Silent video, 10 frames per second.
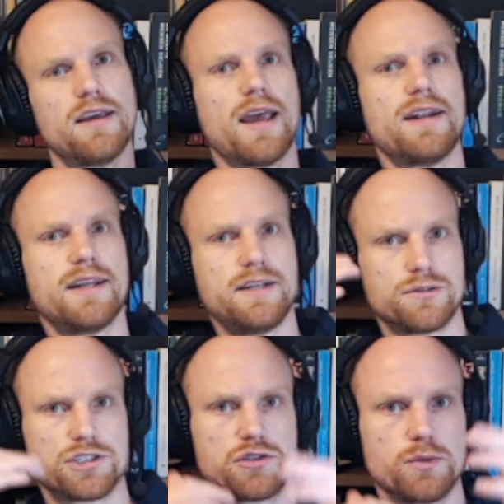and then
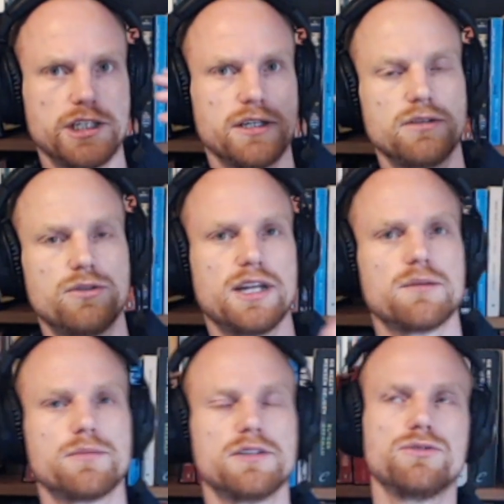you're switching to
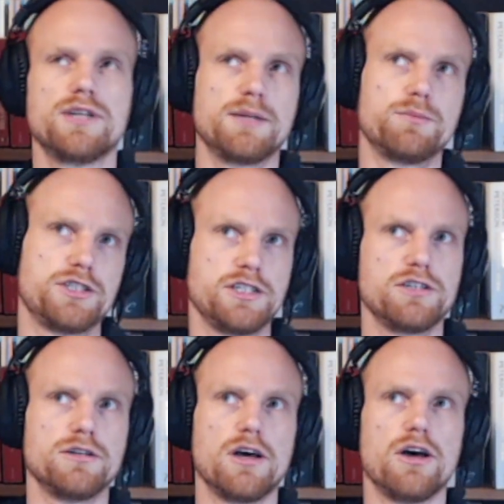that
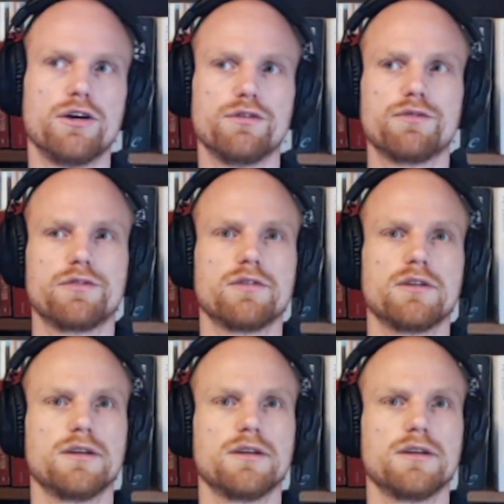position of,